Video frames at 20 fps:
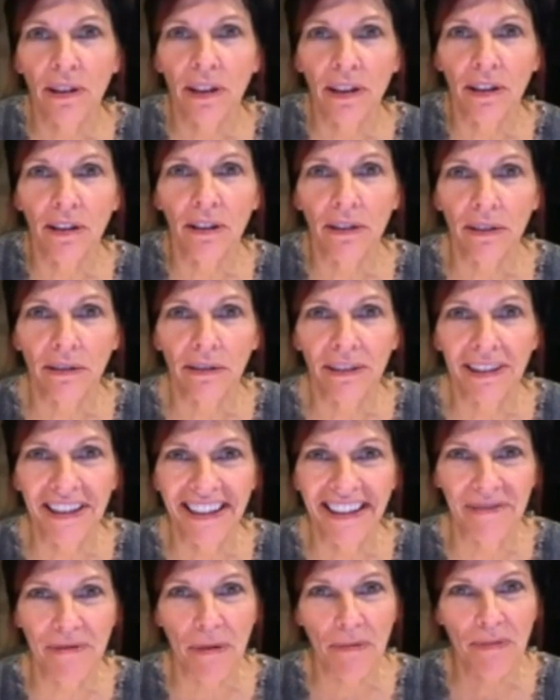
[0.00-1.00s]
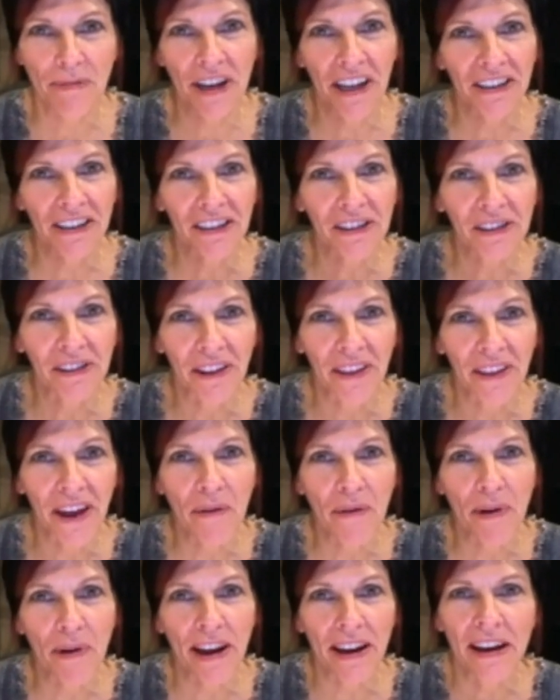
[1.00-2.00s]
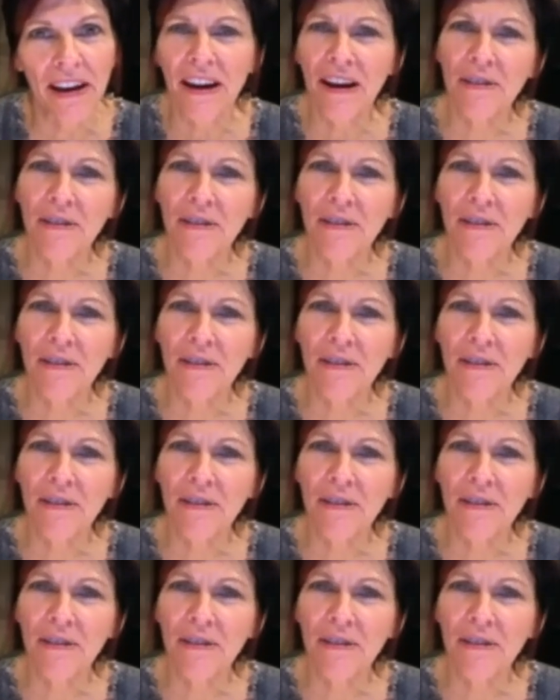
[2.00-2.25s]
here and I'm technical in that way,